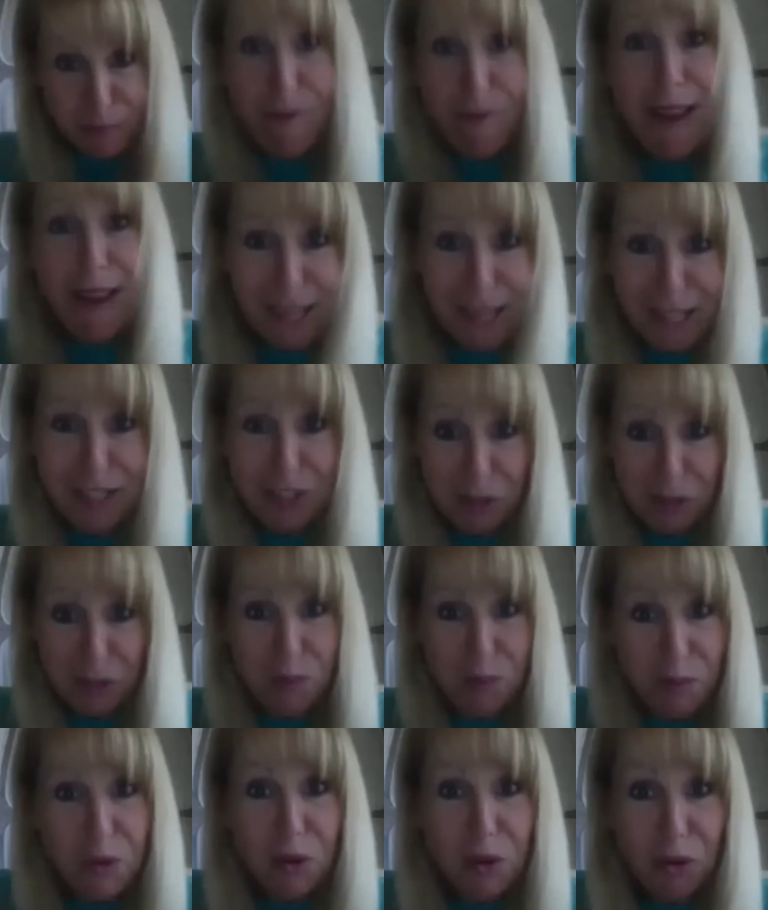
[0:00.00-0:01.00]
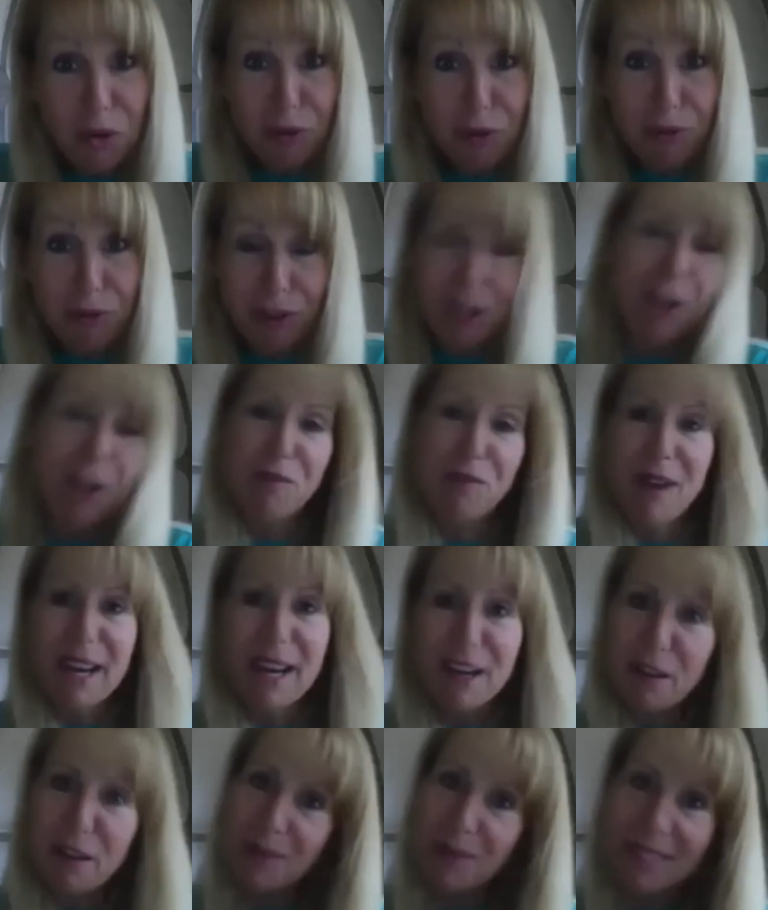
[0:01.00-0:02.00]
ready to move right
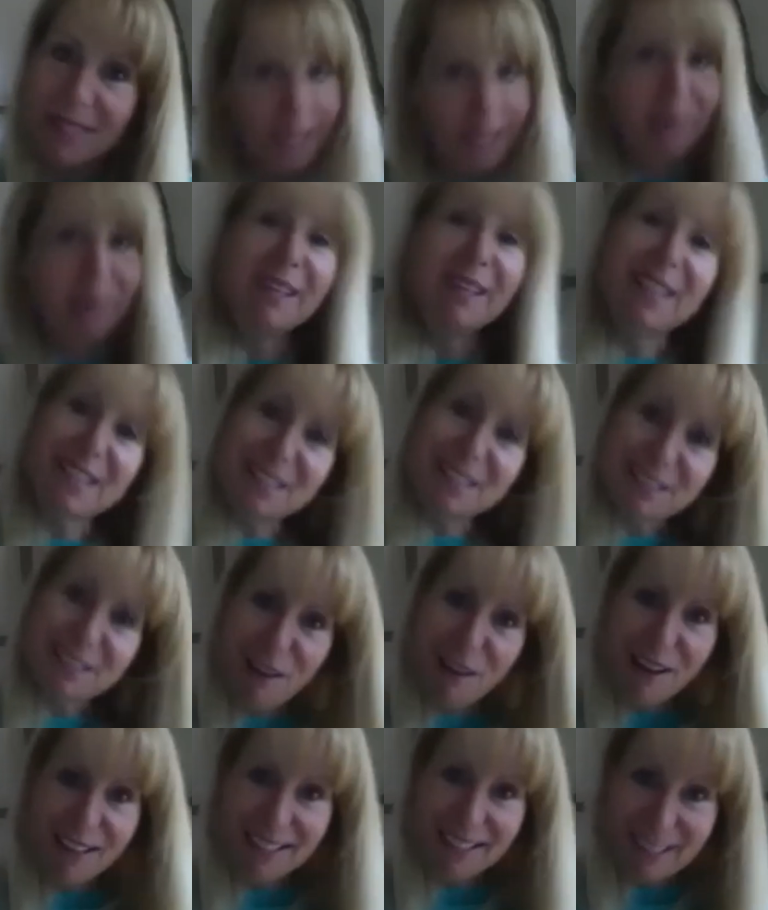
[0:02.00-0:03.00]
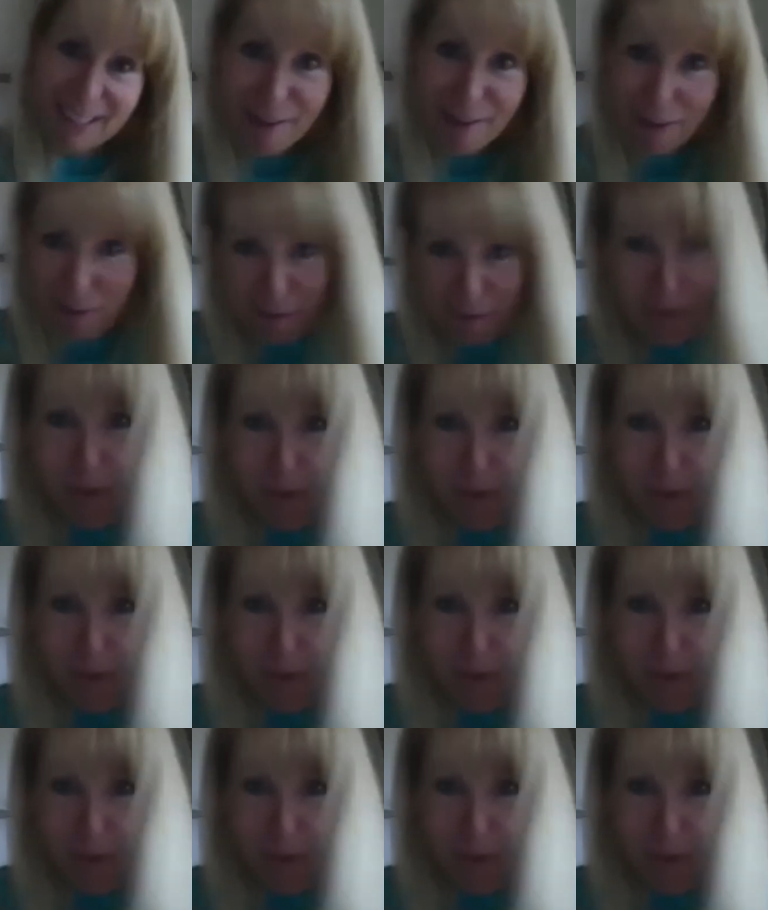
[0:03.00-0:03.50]
otherwise someone gets knocked down yeah, yeah.